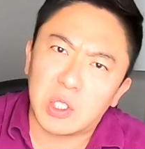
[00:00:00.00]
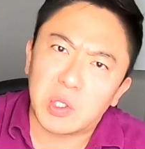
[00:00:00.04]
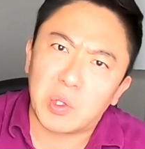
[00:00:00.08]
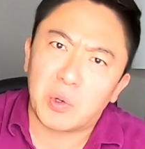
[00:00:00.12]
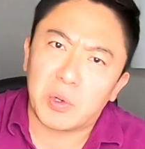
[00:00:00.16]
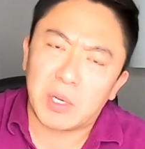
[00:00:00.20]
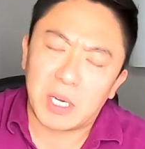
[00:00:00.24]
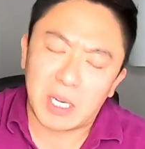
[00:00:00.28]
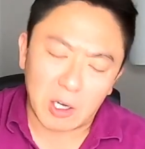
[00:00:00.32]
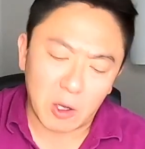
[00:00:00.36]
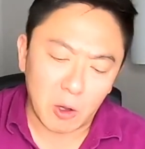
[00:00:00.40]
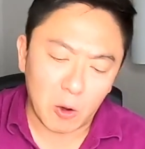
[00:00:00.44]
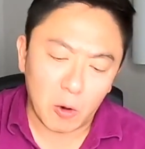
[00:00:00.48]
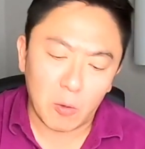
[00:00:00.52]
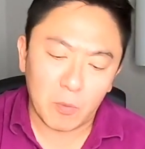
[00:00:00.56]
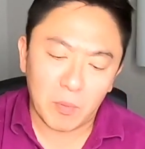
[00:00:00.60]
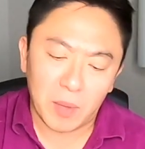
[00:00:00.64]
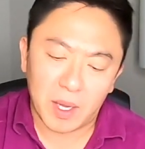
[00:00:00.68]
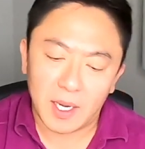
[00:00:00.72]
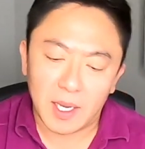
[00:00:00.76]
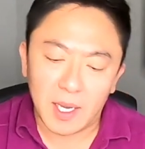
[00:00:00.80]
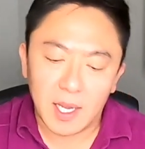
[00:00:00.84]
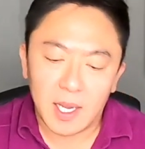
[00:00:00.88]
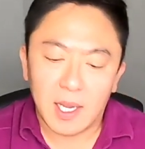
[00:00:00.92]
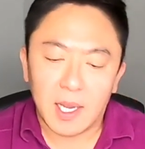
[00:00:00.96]
store it at home,
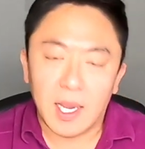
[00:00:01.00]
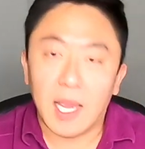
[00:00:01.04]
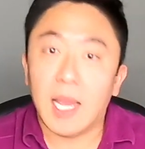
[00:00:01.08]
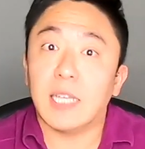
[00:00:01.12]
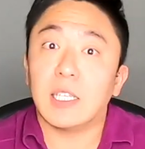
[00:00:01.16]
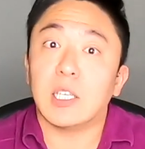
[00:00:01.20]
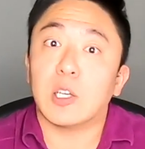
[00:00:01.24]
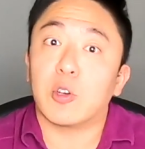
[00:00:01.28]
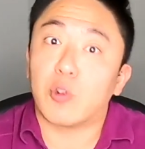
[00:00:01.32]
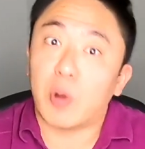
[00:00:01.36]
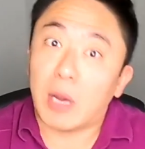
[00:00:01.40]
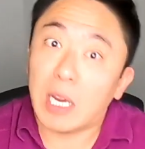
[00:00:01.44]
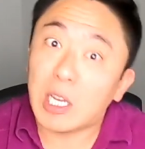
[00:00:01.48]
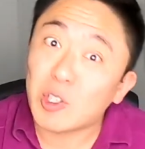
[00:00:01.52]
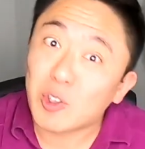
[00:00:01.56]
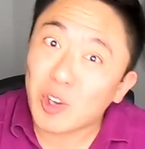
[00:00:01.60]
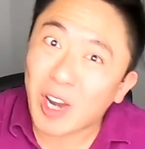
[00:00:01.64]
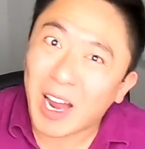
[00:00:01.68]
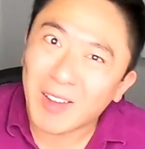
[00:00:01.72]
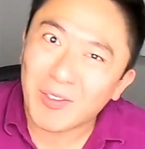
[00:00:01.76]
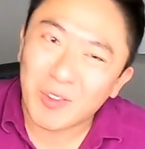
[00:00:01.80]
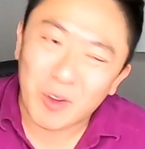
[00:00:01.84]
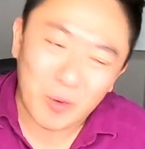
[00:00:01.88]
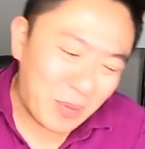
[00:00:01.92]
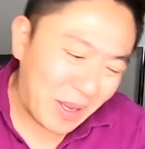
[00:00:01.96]
but it's a great
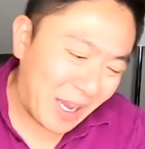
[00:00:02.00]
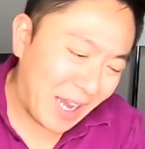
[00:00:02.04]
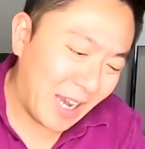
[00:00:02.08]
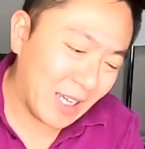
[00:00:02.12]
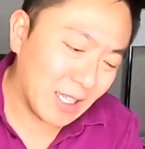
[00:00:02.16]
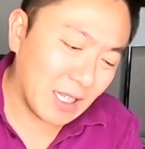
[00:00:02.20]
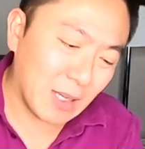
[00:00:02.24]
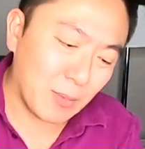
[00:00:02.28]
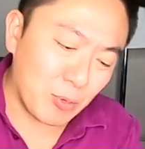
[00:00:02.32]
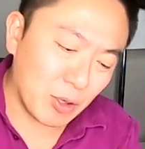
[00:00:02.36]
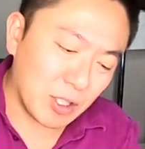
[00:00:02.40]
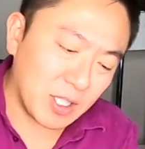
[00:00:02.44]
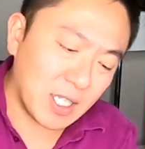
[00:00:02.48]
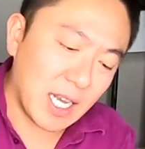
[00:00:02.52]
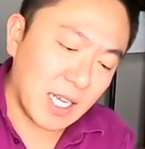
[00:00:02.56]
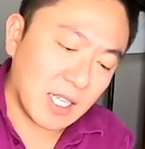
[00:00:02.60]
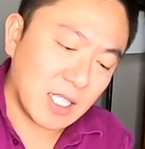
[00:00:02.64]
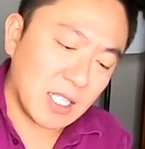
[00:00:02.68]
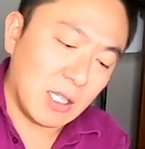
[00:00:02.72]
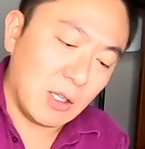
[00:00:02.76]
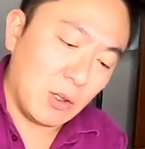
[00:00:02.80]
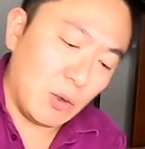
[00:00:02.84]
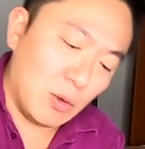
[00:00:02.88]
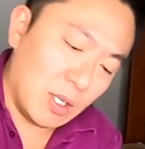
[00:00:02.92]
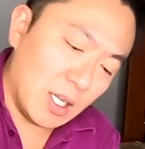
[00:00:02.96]
travel bag that
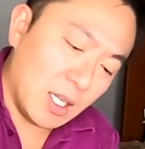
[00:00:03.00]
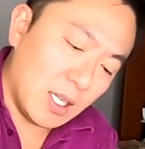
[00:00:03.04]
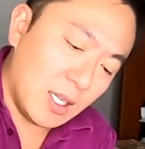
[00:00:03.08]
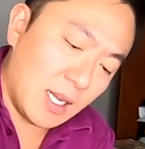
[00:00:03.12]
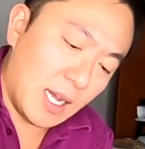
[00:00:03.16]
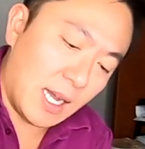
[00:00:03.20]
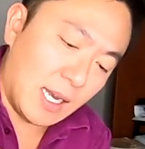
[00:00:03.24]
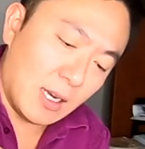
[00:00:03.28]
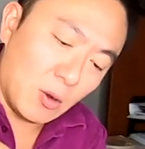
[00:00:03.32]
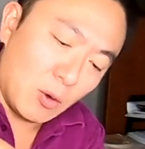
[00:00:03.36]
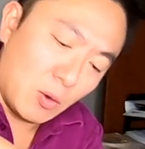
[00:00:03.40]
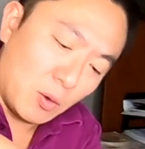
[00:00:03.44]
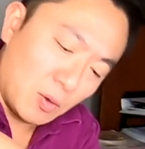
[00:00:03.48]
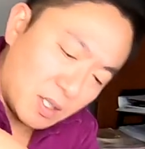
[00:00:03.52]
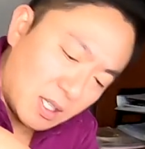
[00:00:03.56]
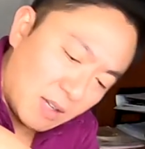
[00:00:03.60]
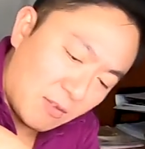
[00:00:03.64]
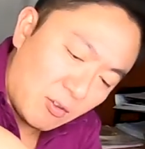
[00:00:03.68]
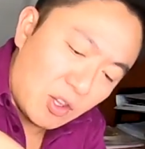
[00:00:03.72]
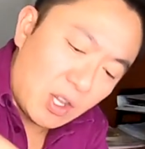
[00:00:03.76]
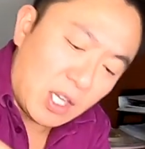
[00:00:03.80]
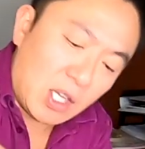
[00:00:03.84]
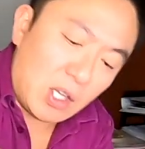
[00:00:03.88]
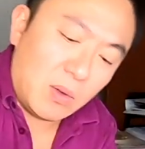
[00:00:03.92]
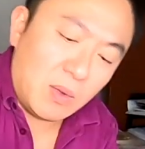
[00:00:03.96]
protects the unit and holds
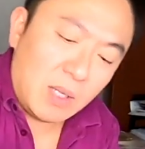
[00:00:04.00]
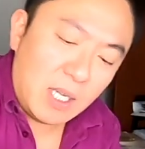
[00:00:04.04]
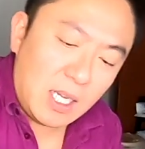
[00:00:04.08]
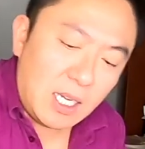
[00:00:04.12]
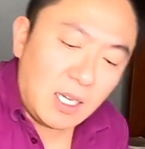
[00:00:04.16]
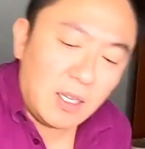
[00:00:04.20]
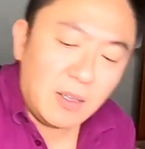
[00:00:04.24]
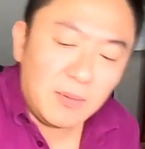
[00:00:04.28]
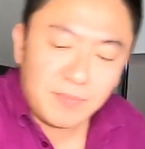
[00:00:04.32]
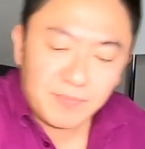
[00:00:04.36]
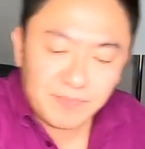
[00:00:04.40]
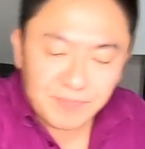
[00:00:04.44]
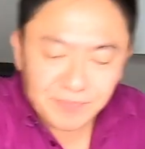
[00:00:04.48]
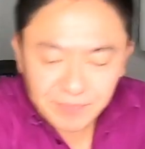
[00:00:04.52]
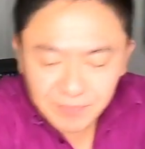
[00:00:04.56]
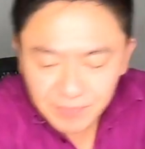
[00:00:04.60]
everything you need.